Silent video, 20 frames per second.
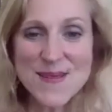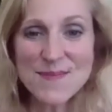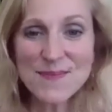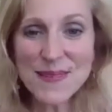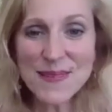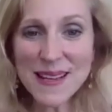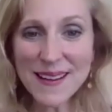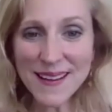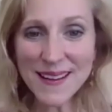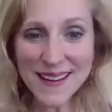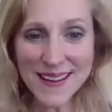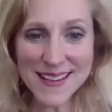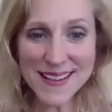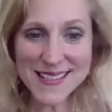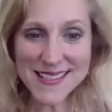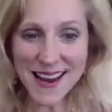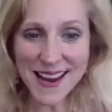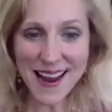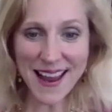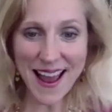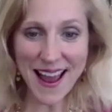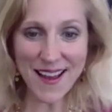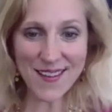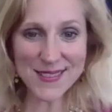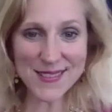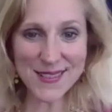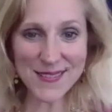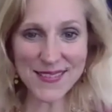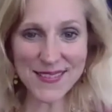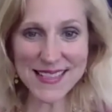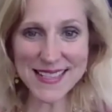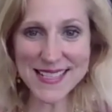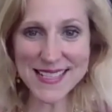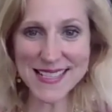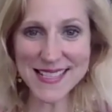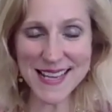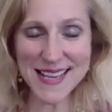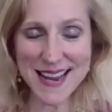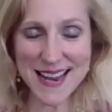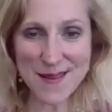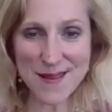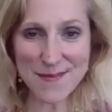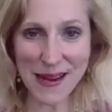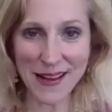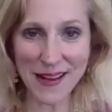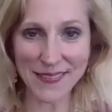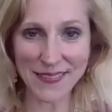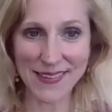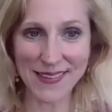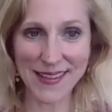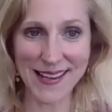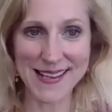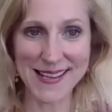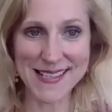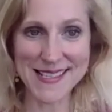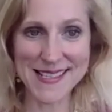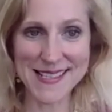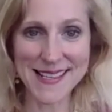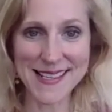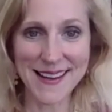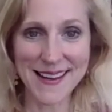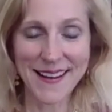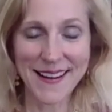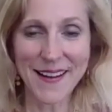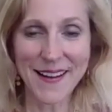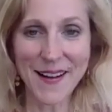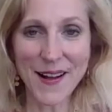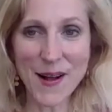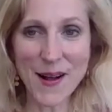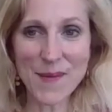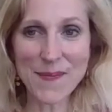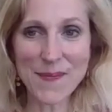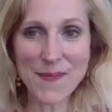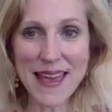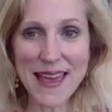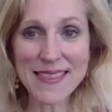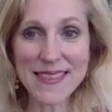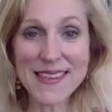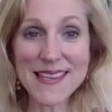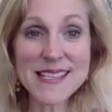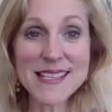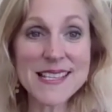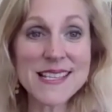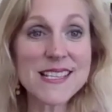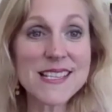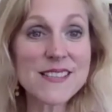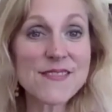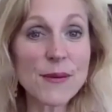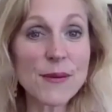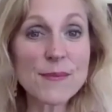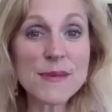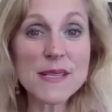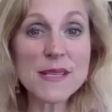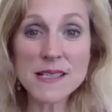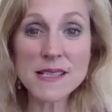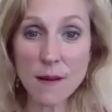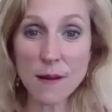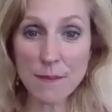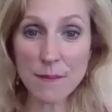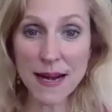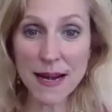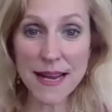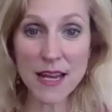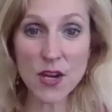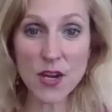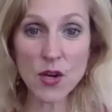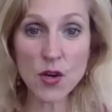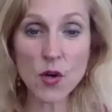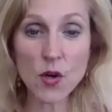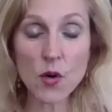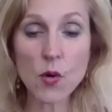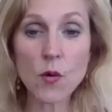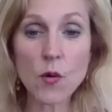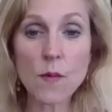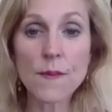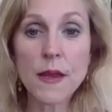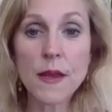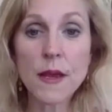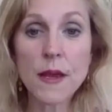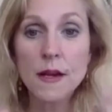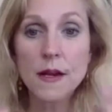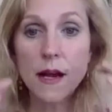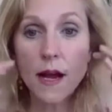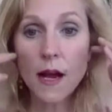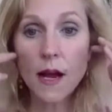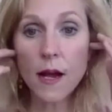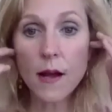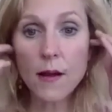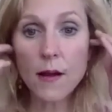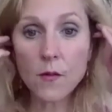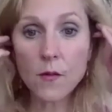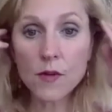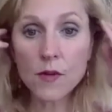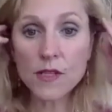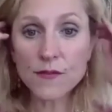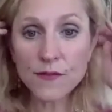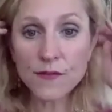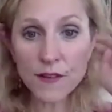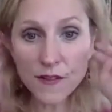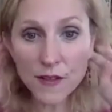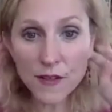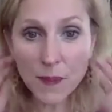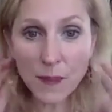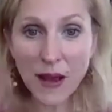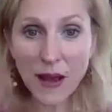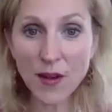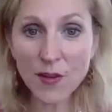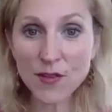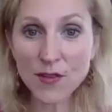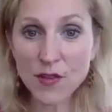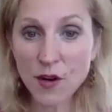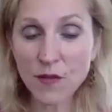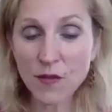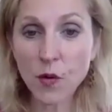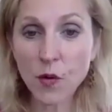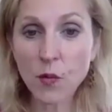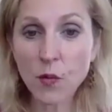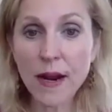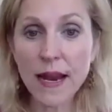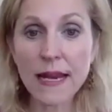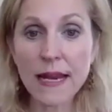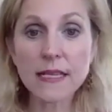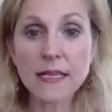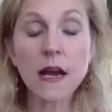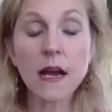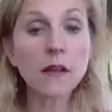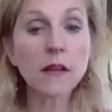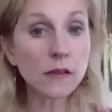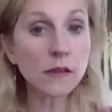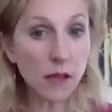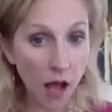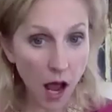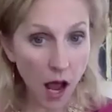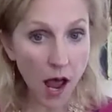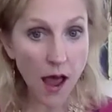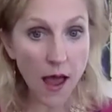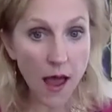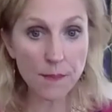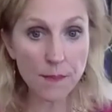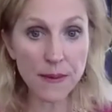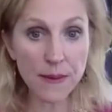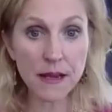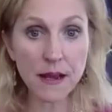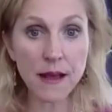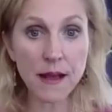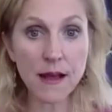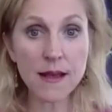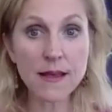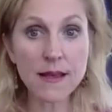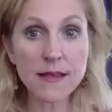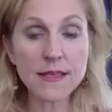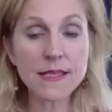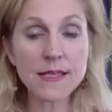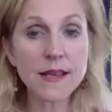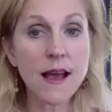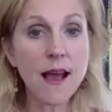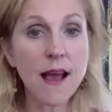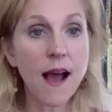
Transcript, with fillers: because I have something to say about this. Um, and this is from somebody who uh, was fifty pounds overweight, a lot, because